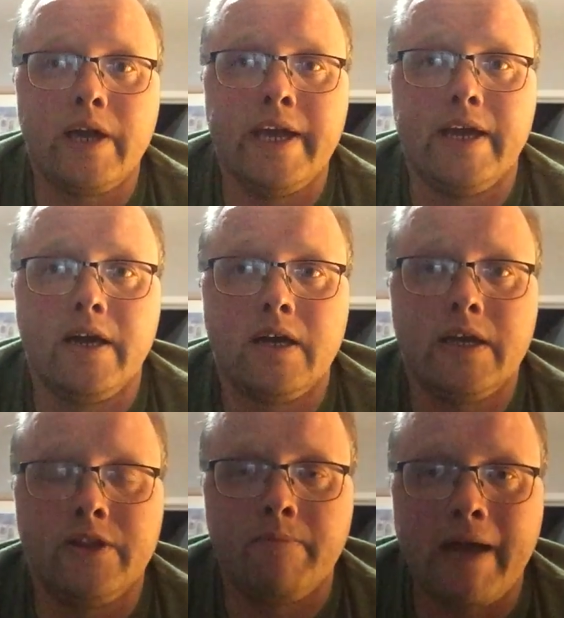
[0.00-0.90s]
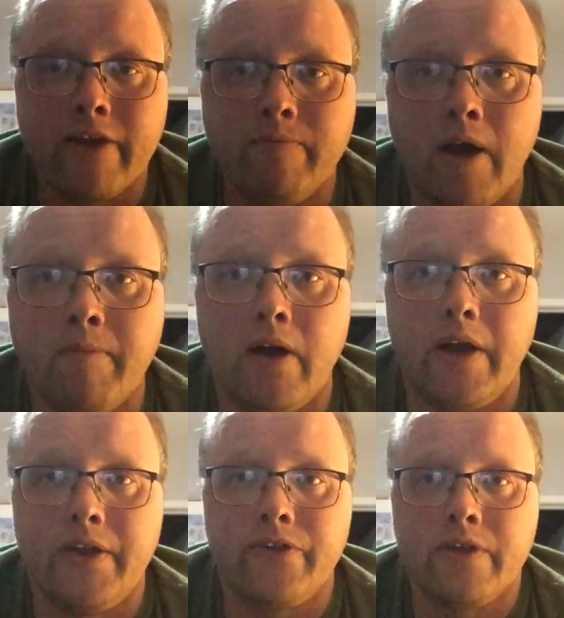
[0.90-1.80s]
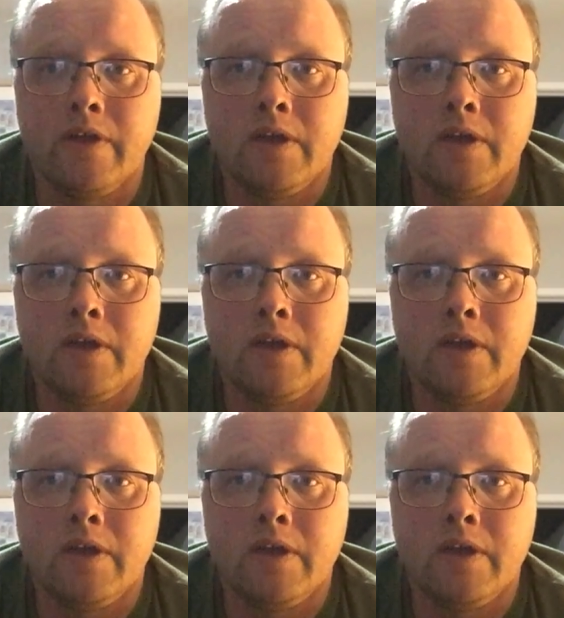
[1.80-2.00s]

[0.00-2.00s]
hear in the back of my mind